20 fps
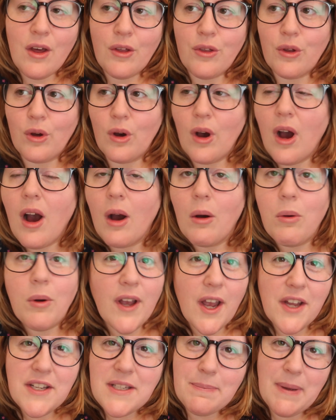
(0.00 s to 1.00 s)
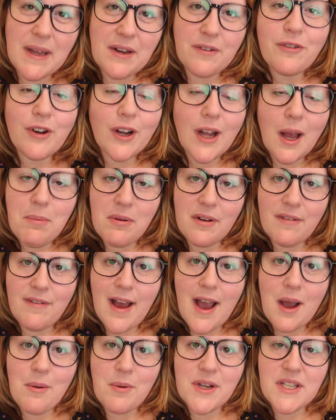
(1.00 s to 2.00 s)
thought, oh, we'll go to bed for a couple of
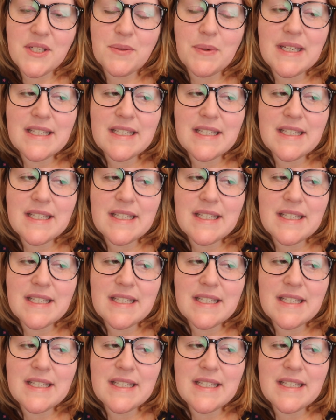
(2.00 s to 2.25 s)
hours.